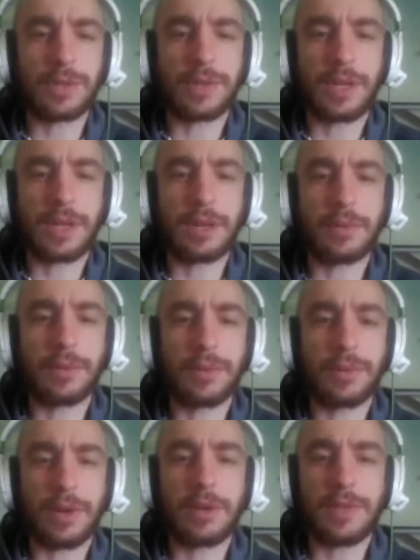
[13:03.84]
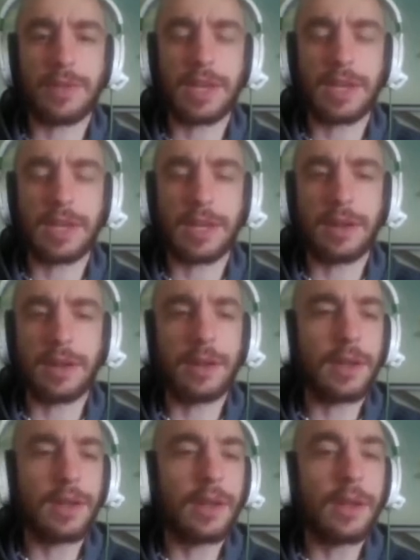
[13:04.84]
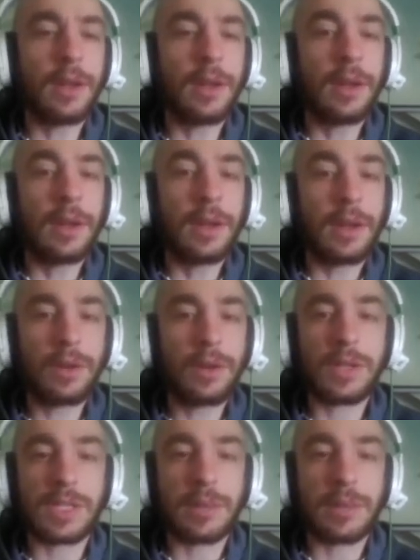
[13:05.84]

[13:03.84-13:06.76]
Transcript: of getting rid of that gun. It looked like